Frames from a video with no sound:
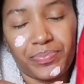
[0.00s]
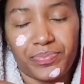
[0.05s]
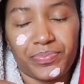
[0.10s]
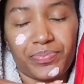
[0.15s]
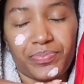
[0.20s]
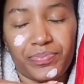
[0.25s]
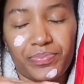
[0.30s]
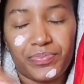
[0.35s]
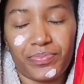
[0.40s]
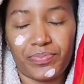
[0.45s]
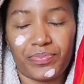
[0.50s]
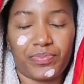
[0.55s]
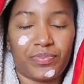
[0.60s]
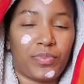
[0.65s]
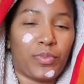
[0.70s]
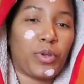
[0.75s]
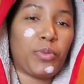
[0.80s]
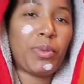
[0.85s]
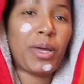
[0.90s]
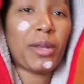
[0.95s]
Mm,
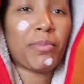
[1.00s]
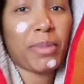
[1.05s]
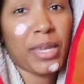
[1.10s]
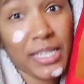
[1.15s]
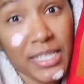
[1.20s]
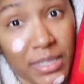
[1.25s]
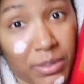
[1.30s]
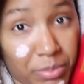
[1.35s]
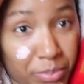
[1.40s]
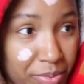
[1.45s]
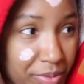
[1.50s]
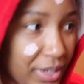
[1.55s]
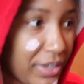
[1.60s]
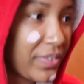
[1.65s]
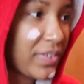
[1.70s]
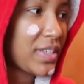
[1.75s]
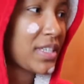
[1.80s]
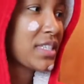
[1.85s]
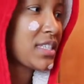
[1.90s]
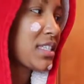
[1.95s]
we about to make some
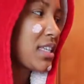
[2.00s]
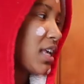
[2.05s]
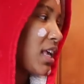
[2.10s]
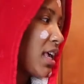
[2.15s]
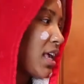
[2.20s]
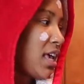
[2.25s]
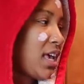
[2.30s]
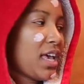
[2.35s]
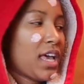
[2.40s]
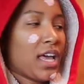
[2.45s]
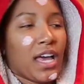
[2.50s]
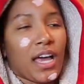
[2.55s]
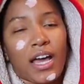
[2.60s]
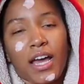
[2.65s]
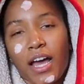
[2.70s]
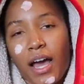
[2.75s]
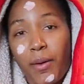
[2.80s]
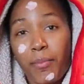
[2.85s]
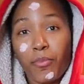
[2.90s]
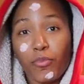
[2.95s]
breakfast.
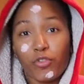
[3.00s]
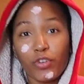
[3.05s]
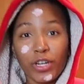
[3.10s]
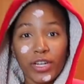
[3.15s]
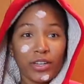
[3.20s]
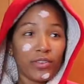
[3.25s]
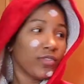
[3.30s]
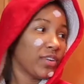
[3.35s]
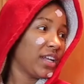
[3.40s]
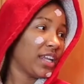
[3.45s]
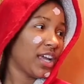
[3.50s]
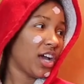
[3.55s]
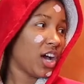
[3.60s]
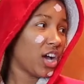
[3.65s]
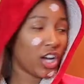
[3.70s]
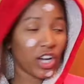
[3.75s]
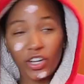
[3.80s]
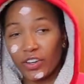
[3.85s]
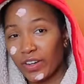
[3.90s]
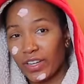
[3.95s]
I'm really really
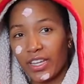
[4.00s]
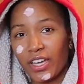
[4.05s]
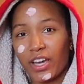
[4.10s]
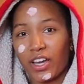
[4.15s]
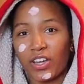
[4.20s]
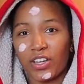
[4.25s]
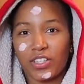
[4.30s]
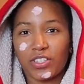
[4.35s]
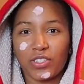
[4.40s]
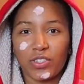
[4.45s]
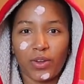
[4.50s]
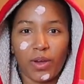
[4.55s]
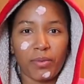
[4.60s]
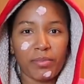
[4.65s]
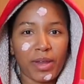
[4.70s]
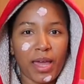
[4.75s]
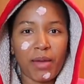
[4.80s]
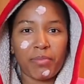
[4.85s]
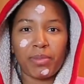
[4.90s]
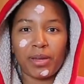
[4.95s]
hungry, y'all, so I'm
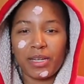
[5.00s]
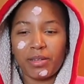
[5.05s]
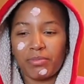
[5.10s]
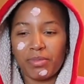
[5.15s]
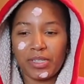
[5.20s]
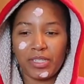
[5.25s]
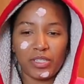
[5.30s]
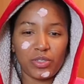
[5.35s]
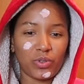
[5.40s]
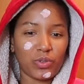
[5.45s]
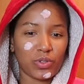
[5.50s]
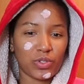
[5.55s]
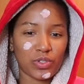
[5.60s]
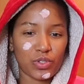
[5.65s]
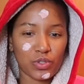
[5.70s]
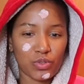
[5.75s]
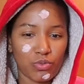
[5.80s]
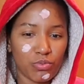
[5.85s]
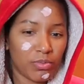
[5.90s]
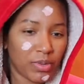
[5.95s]
not about to be doing
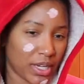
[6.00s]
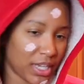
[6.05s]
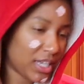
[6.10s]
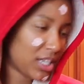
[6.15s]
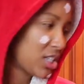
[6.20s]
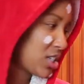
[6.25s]
too much.